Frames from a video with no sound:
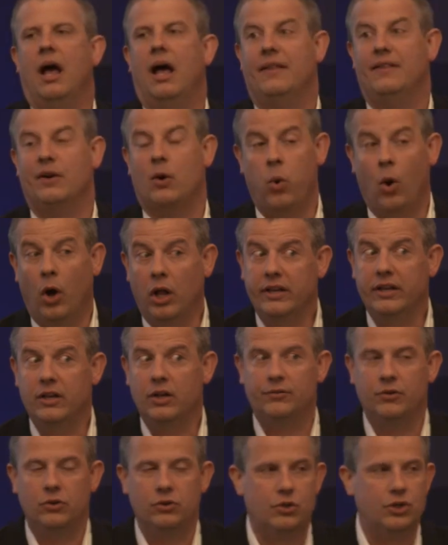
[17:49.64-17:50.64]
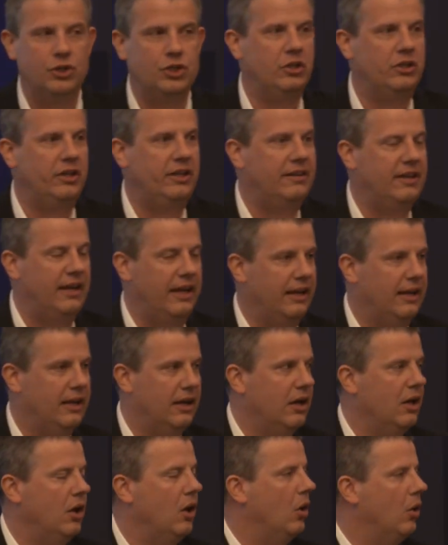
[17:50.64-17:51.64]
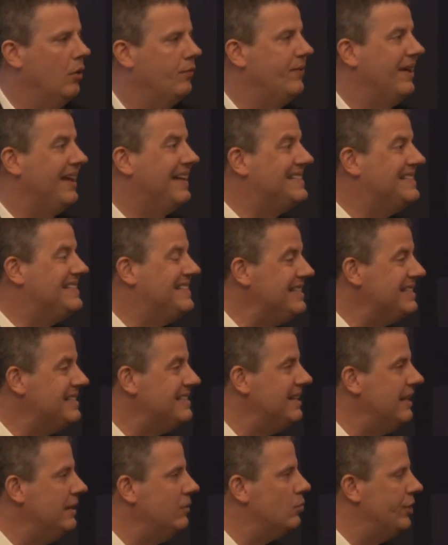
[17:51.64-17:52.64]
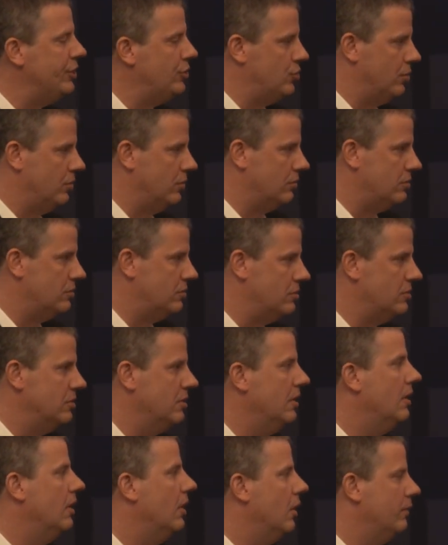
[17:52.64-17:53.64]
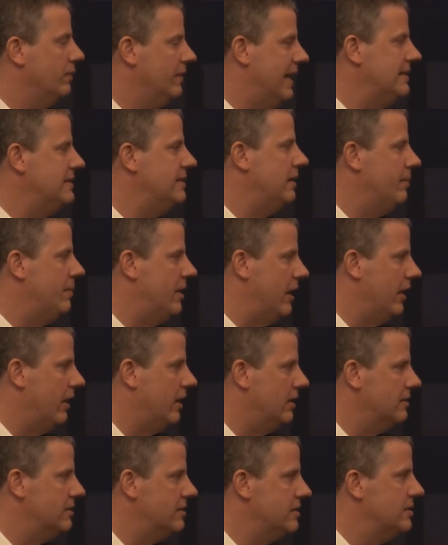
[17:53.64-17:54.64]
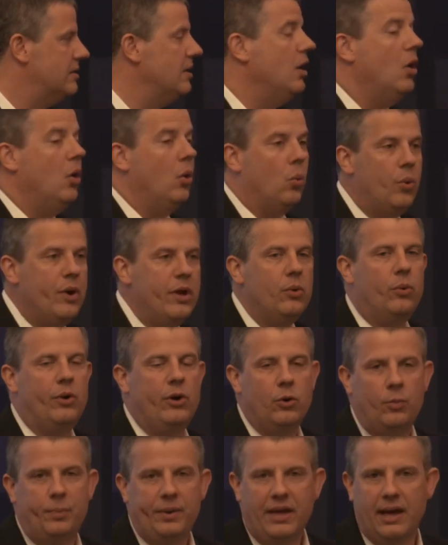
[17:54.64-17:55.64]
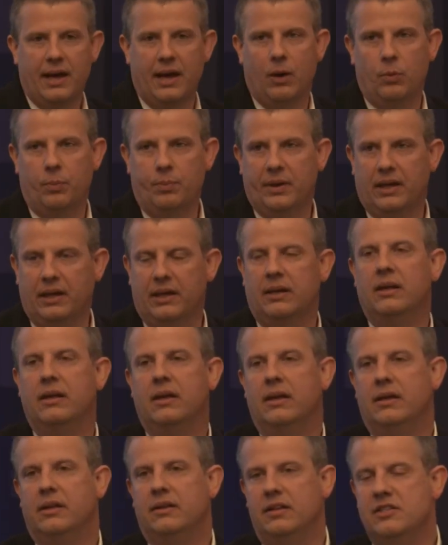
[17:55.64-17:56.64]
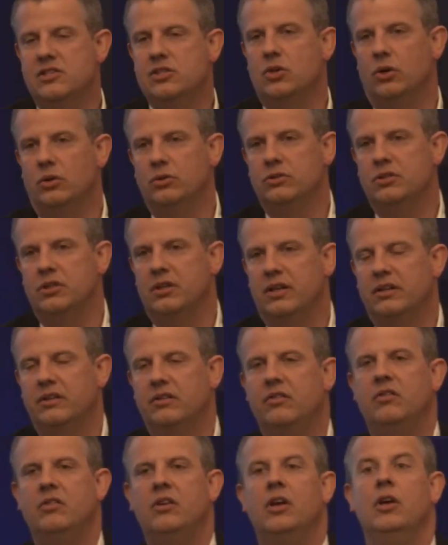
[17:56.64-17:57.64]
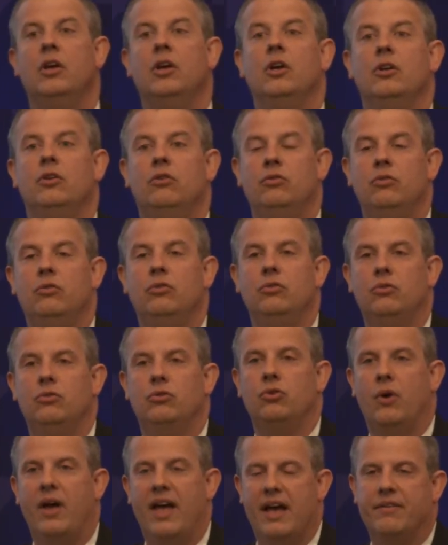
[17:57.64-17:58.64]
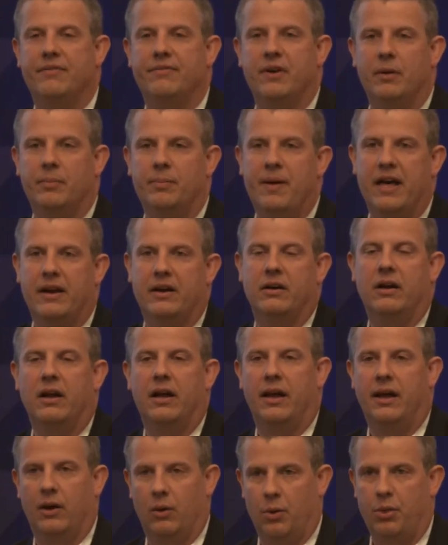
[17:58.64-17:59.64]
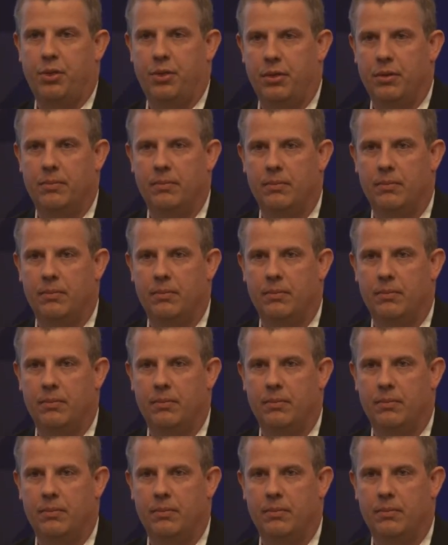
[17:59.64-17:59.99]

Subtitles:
the quality of nutrition intake of existing rituals of Latin Americans, we will be helping this continent to have a better health,